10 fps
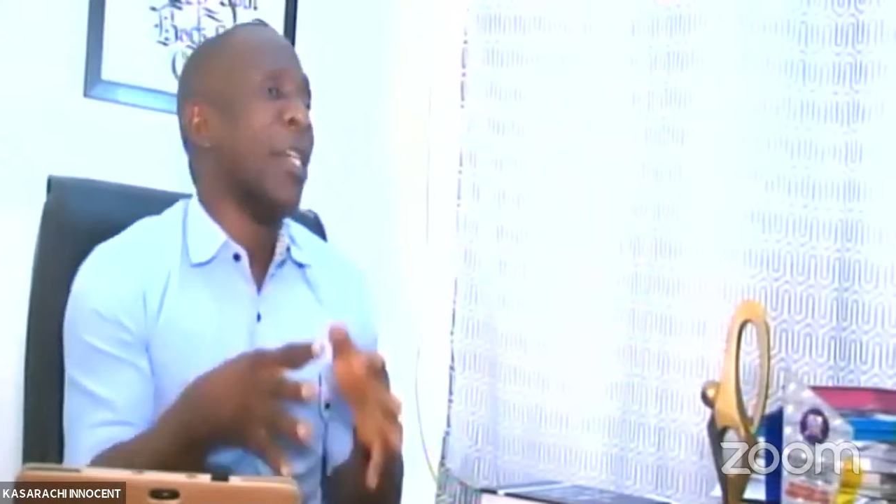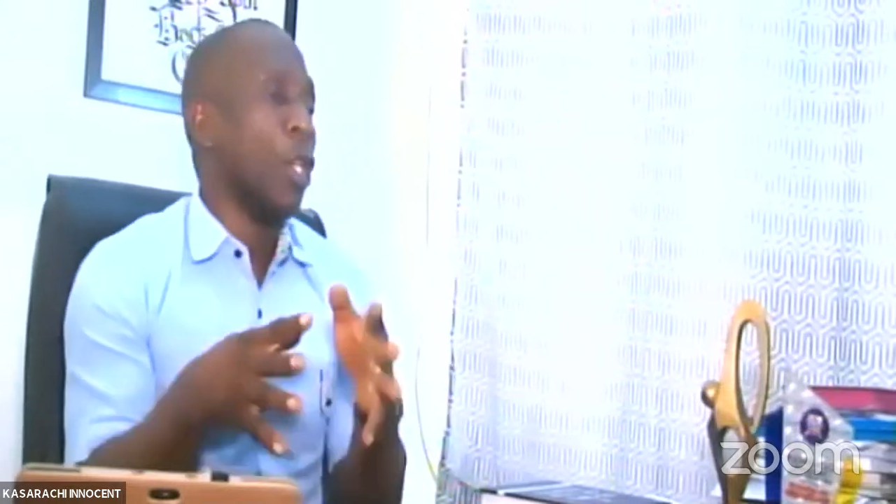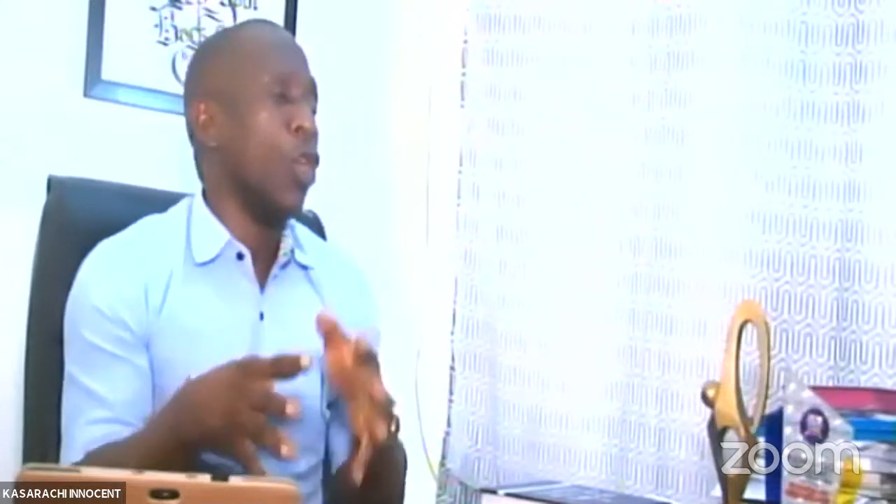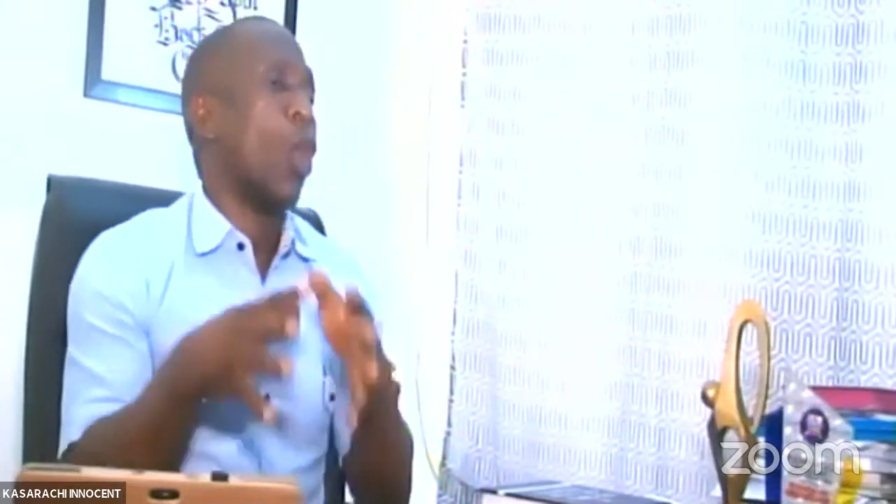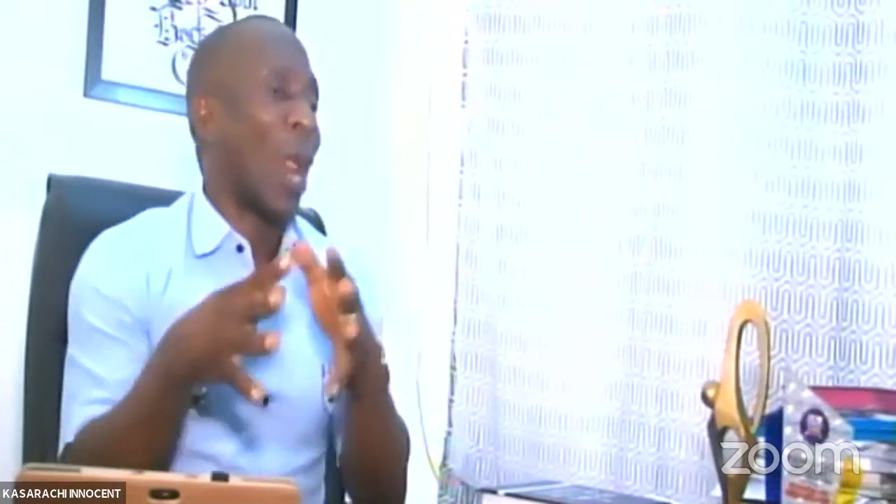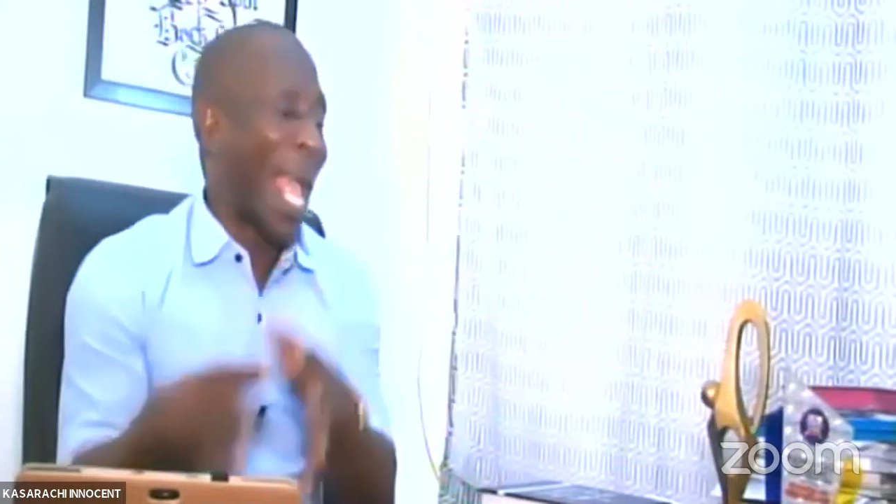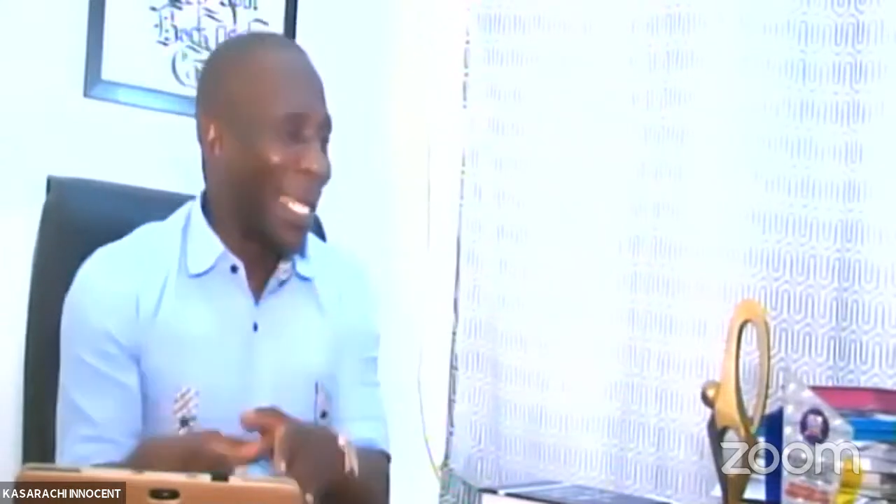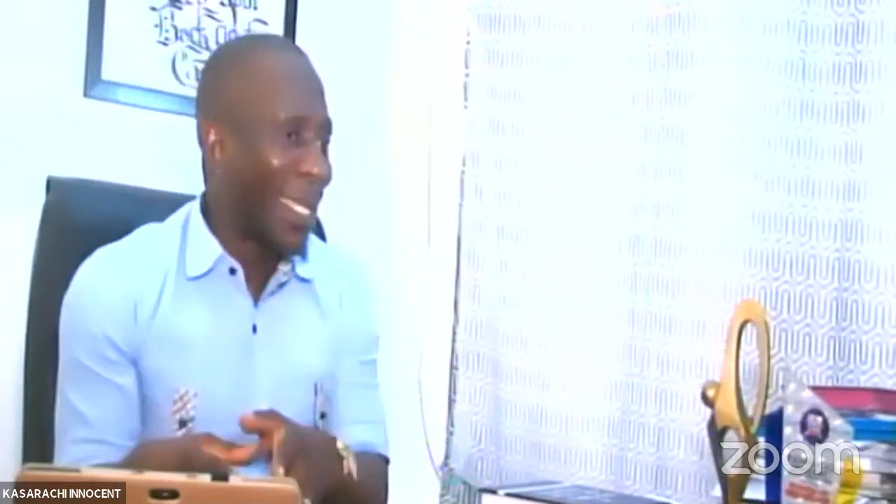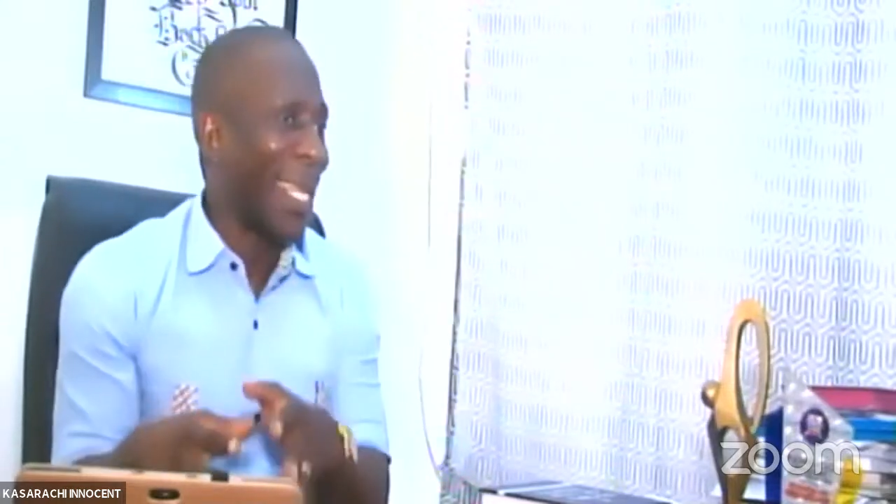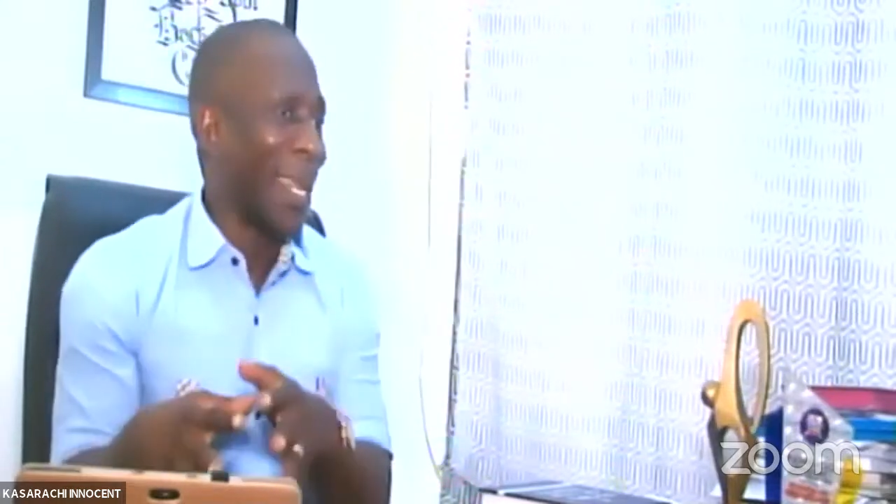
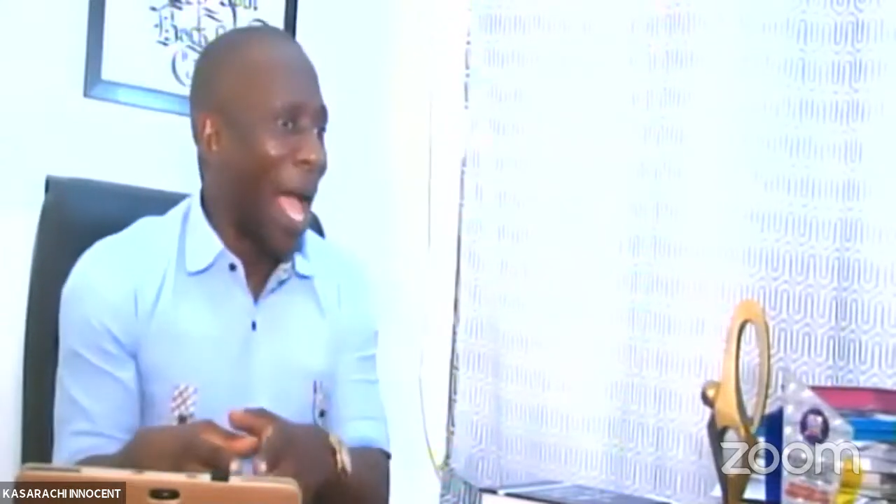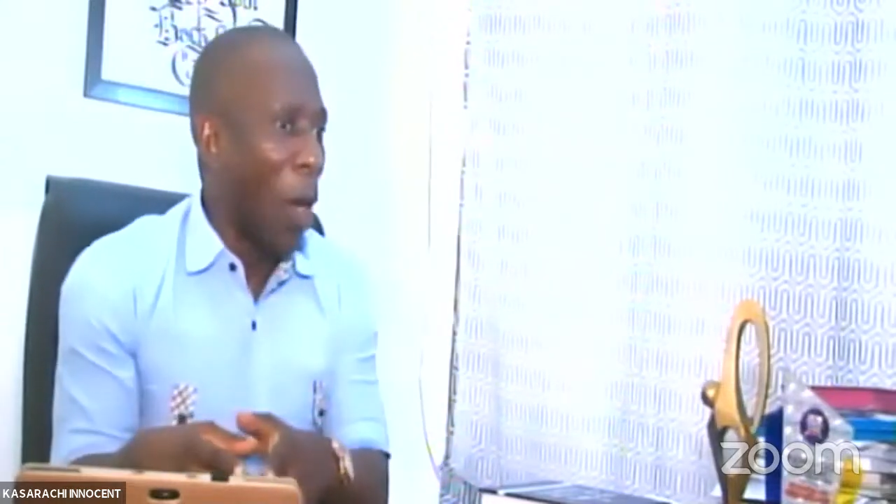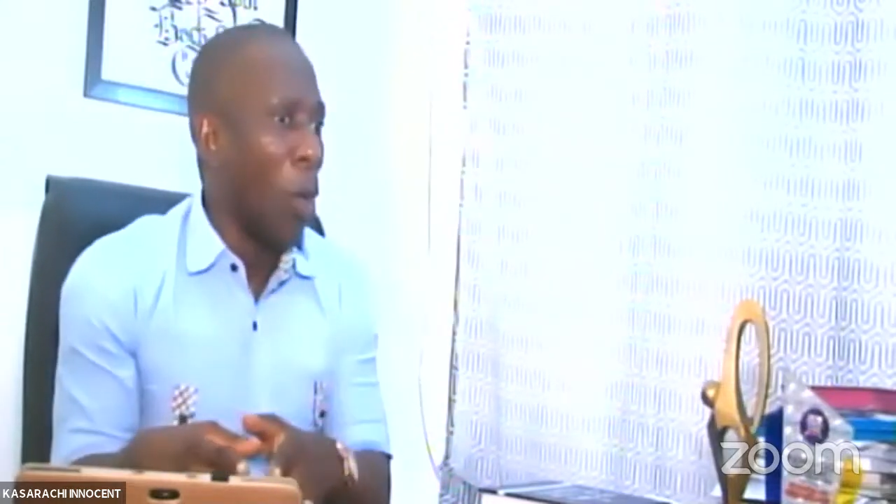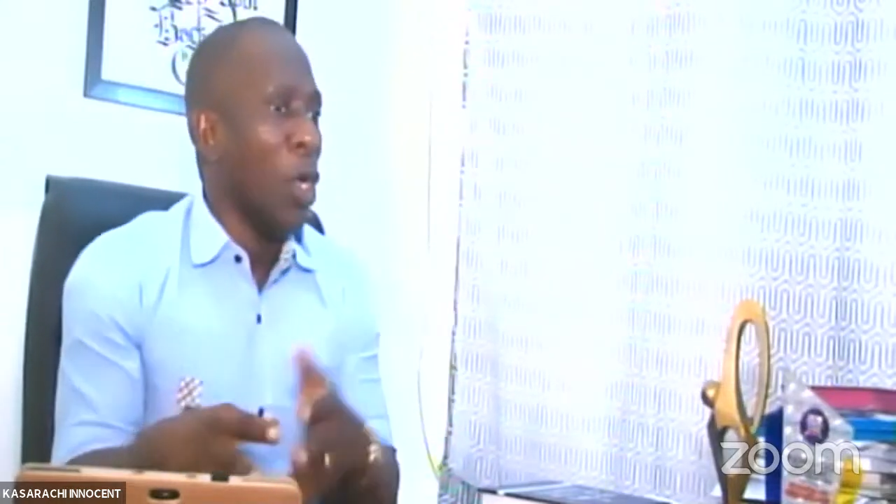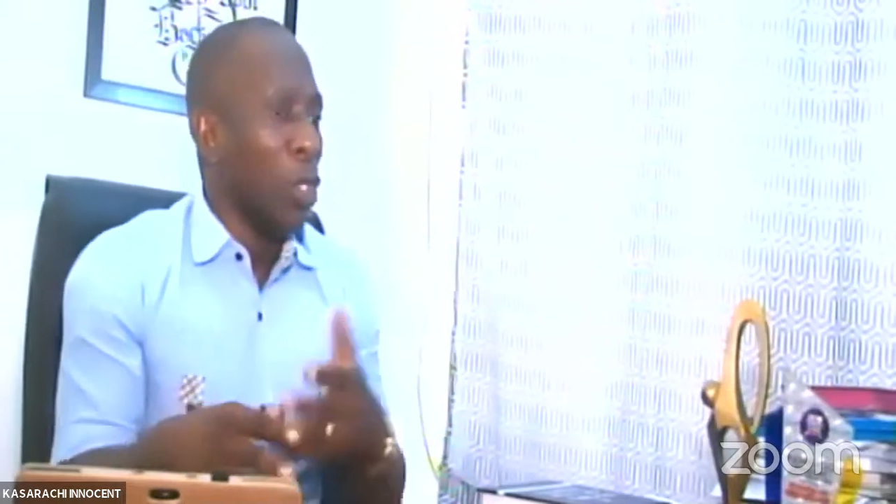writing now,